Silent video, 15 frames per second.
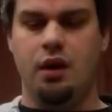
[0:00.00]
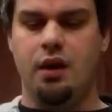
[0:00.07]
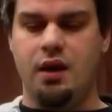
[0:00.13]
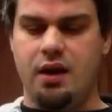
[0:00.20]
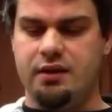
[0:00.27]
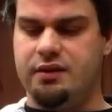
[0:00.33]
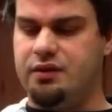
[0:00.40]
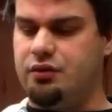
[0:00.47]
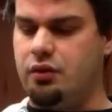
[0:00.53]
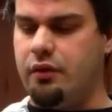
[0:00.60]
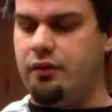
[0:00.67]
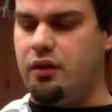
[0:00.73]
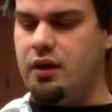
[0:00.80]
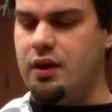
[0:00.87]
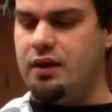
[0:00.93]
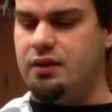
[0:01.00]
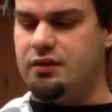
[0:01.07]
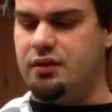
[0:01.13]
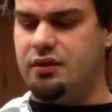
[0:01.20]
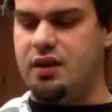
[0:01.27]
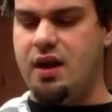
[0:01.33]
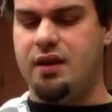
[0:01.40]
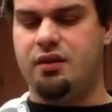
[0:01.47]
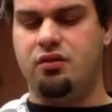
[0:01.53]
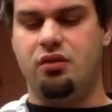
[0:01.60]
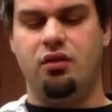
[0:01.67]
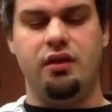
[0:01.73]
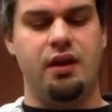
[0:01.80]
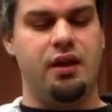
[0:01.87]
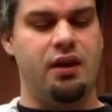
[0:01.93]
Hey guys, it's Trevor the High Desert
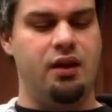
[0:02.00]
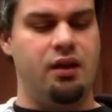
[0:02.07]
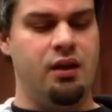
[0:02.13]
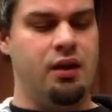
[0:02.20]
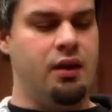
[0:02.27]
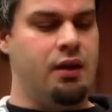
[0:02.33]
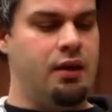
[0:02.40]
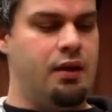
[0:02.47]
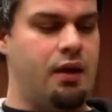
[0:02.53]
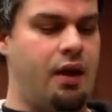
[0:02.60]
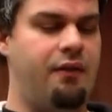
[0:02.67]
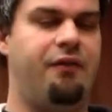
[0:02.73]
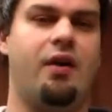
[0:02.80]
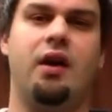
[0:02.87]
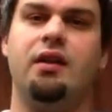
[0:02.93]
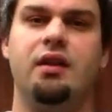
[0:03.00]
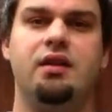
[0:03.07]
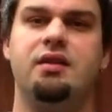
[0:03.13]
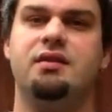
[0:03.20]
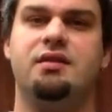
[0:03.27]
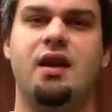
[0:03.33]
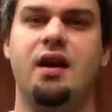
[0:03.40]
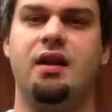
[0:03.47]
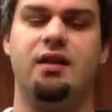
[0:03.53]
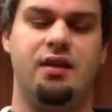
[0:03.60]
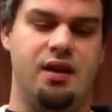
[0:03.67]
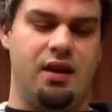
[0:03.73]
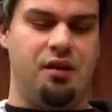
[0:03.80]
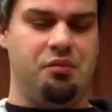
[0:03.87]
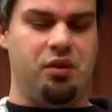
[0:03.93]
Tactical, and I finally decided
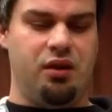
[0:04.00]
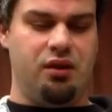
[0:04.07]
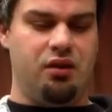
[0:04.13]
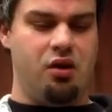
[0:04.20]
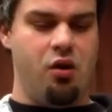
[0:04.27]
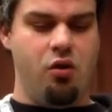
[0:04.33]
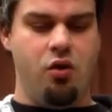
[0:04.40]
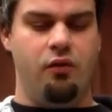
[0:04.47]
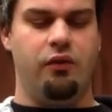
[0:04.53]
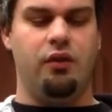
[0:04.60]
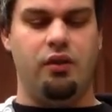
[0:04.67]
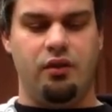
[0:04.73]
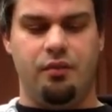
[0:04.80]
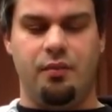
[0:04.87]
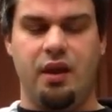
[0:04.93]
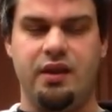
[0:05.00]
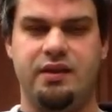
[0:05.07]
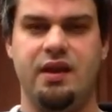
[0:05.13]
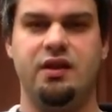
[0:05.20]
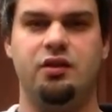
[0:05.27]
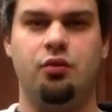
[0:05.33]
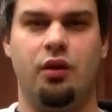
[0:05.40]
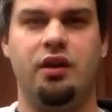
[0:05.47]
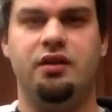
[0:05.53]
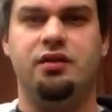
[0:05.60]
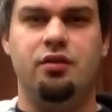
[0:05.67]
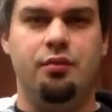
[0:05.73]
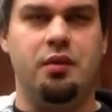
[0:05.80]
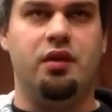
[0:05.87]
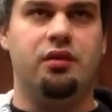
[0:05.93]
that I'm going to go over my
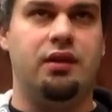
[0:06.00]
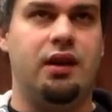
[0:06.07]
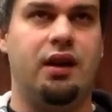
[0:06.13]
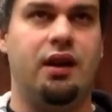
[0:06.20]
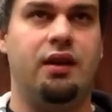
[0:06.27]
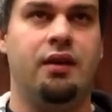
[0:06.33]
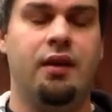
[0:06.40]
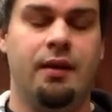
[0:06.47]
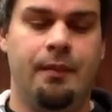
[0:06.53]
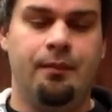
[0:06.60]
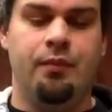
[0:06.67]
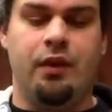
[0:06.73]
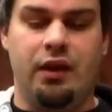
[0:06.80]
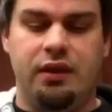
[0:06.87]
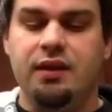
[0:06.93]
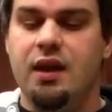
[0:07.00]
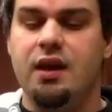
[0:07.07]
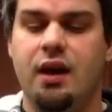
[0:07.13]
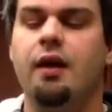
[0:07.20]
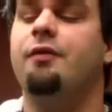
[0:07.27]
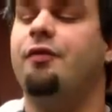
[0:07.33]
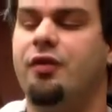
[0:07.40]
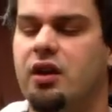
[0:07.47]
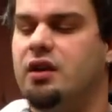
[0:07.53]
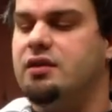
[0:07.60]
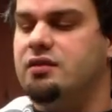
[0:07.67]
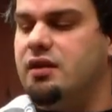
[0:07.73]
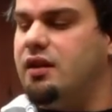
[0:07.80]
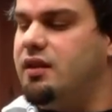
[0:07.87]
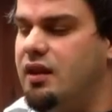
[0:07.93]
1022 build that I think I've
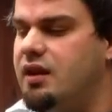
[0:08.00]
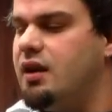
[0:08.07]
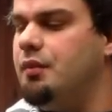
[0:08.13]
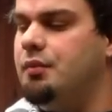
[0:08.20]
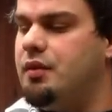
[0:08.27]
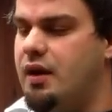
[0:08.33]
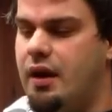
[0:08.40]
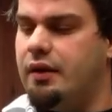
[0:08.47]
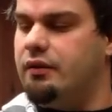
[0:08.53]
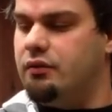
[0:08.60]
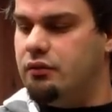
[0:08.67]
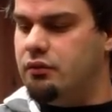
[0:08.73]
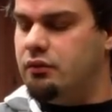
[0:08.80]
finished. I think I'm done.